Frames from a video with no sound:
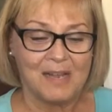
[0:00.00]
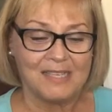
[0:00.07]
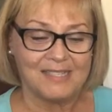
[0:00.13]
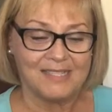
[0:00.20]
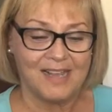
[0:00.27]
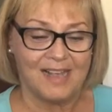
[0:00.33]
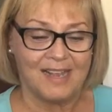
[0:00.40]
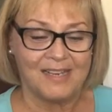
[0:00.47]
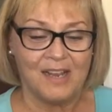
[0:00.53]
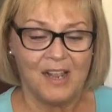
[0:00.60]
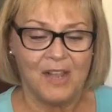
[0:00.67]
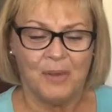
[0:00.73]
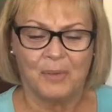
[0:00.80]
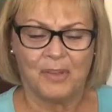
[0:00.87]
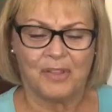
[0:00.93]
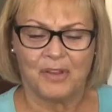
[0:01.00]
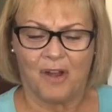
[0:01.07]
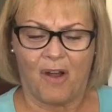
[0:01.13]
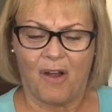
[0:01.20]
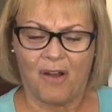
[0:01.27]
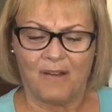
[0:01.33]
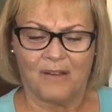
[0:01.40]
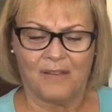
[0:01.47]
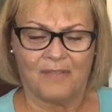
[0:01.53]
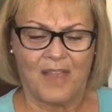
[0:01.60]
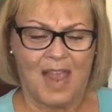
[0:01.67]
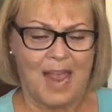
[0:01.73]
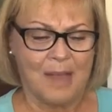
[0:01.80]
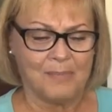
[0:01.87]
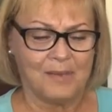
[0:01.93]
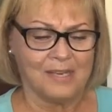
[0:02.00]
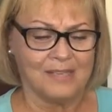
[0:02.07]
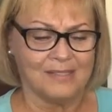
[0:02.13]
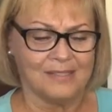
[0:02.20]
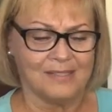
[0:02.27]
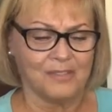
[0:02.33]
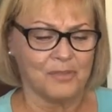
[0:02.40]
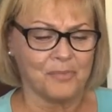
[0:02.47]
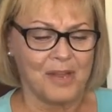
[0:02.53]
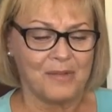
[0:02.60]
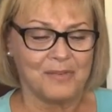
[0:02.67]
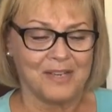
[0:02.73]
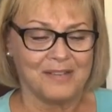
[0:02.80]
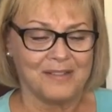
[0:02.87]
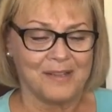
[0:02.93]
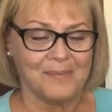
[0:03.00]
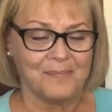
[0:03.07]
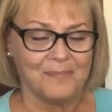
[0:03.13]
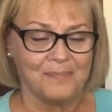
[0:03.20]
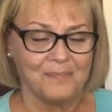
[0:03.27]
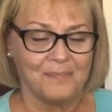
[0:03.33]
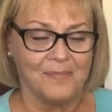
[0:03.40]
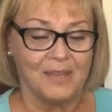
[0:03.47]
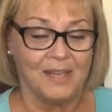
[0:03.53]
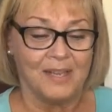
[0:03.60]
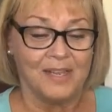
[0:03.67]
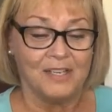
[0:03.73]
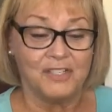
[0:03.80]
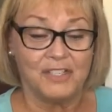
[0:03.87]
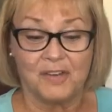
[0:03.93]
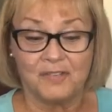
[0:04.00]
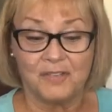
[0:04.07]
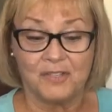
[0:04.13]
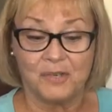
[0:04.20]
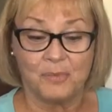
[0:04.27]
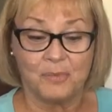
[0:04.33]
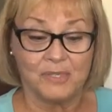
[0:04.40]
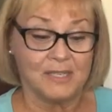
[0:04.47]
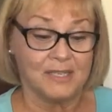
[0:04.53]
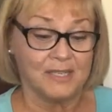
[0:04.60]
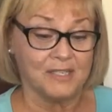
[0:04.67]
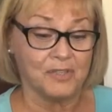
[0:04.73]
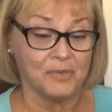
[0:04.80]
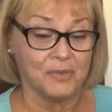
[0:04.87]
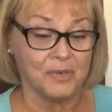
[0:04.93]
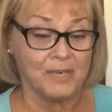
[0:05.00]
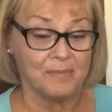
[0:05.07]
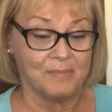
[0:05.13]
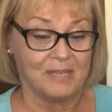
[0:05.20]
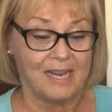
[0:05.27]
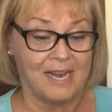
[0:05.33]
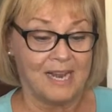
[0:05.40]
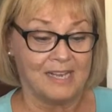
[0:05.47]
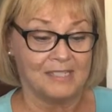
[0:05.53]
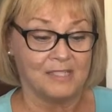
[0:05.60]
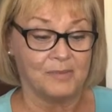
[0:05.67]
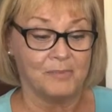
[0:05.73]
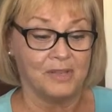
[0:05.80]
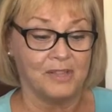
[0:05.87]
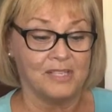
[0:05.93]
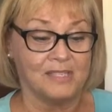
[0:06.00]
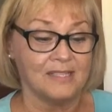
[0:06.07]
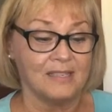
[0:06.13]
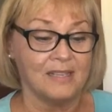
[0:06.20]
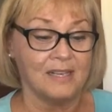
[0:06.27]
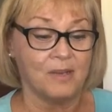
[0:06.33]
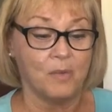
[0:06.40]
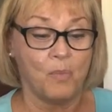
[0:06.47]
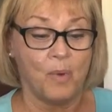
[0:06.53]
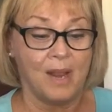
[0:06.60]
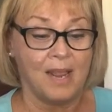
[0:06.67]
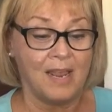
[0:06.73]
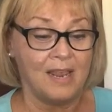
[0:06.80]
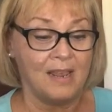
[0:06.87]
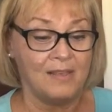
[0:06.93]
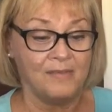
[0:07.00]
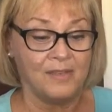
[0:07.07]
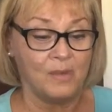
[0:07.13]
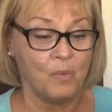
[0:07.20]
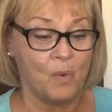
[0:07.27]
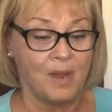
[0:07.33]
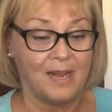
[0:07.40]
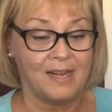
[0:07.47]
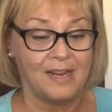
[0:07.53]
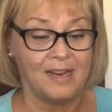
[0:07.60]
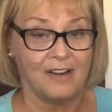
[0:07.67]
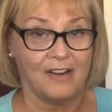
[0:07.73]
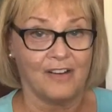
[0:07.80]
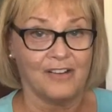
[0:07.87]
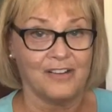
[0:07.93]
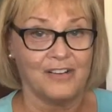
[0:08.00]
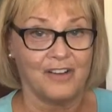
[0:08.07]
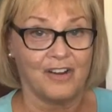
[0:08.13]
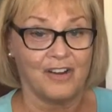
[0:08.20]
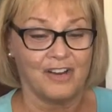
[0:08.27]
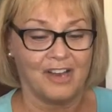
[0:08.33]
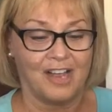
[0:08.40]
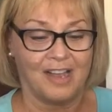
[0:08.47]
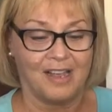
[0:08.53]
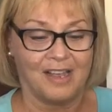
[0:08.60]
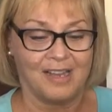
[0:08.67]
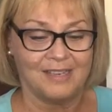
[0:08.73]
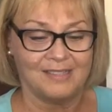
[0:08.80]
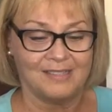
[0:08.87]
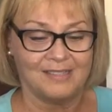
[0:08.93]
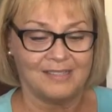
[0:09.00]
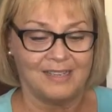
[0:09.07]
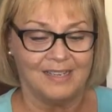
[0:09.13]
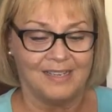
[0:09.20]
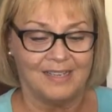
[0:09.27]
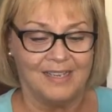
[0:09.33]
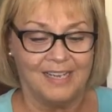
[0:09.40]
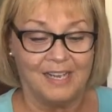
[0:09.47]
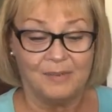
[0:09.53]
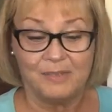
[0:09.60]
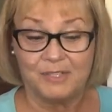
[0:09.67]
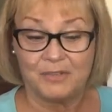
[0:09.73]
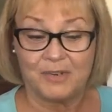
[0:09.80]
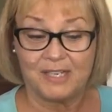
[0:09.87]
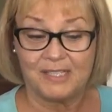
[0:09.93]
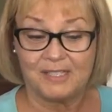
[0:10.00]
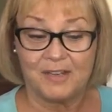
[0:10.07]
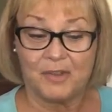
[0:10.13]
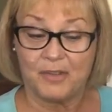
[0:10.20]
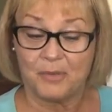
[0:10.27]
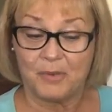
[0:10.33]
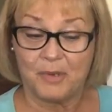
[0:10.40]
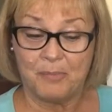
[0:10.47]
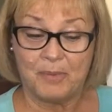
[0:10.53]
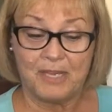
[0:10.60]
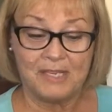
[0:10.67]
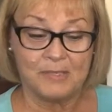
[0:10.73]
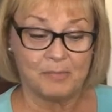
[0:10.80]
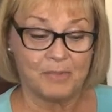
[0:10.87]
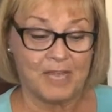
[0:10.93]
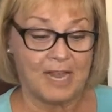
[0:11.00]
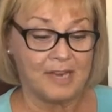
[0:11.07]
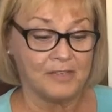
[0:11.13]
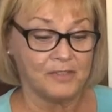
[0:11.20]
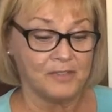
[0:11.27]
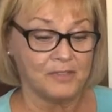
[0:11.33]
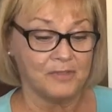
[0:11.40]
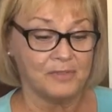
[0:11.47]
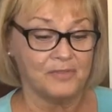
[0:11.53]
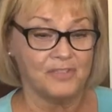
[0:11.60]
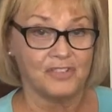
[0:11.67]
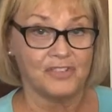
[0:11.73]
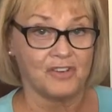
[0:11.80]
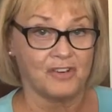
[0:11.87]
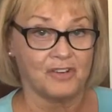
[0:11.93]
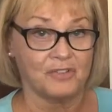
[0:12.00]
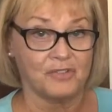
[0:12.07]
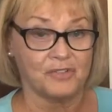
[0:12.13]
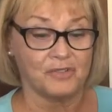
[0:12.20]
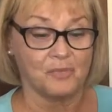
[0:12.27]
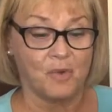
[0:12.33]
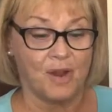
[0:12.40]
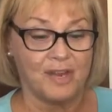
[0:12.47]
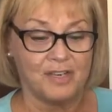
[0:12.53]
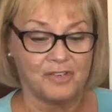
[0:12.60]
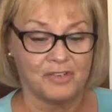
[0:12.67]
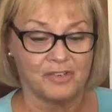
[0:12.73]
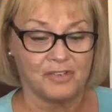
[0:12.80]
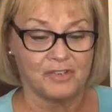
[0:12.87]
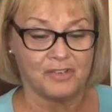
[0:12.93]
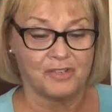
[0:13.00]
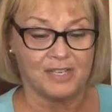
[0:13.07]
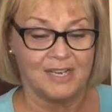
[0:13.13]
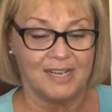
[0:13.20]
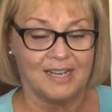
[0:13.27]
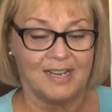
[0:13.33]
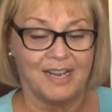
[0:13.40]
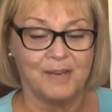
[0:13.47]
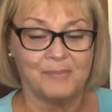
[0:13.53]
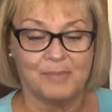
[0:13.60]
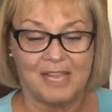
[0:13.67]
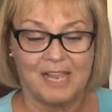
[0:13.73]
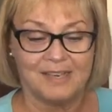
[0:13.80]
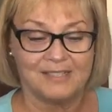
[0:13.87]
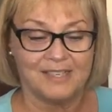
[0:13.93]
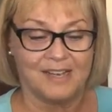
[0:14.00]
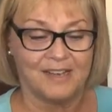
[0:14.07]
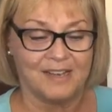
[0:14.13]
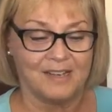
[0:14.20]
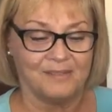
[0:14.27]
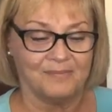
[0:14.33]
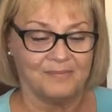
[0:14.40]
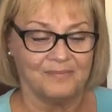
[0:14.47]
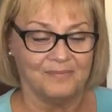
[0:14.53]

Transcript: by side with an aura of happiness surrounding them. Jefferson was extremely handsome with his thick, wavy white hair and dark eyes. He was dressed in a three-piece black suit, starched white shirt, and black tie.